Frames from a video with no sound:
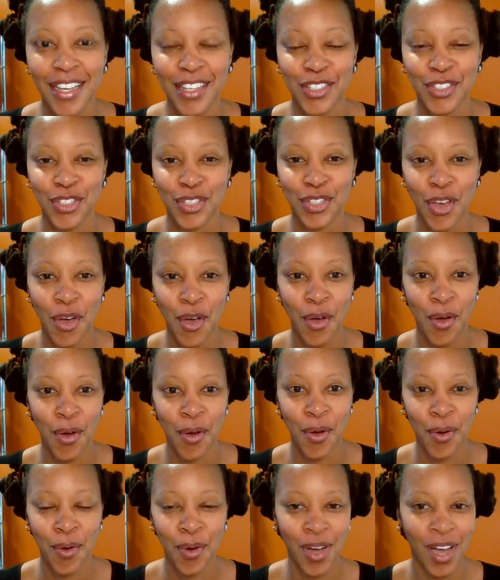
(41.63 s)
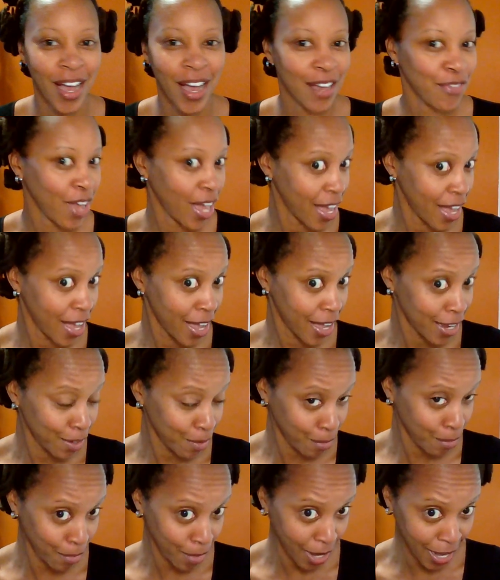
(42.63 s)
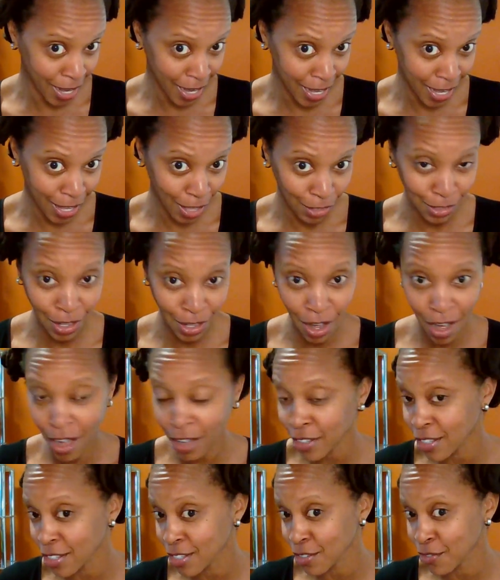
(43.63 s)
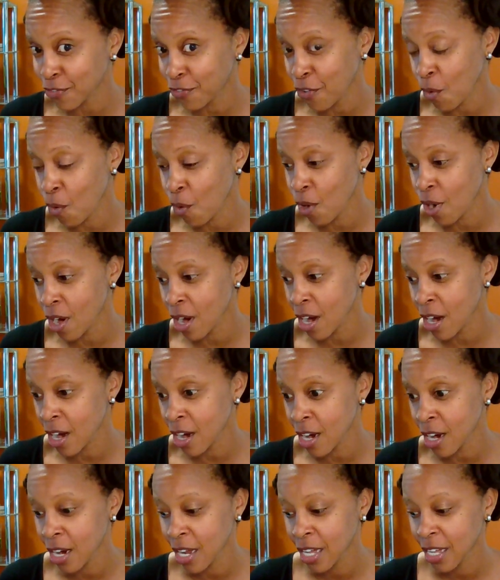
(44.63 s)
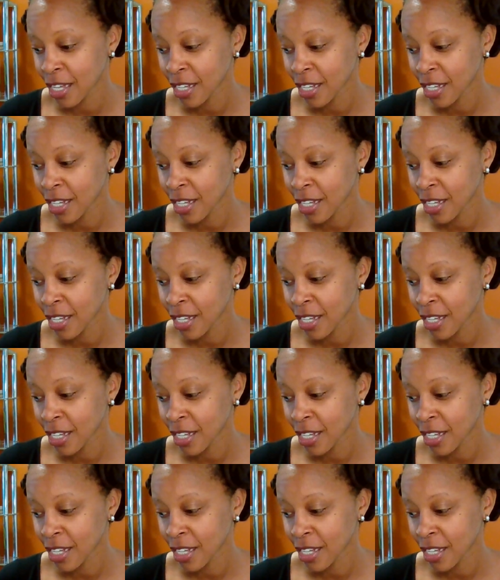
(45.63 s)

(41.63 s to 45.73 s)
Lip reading: So I've had my locks for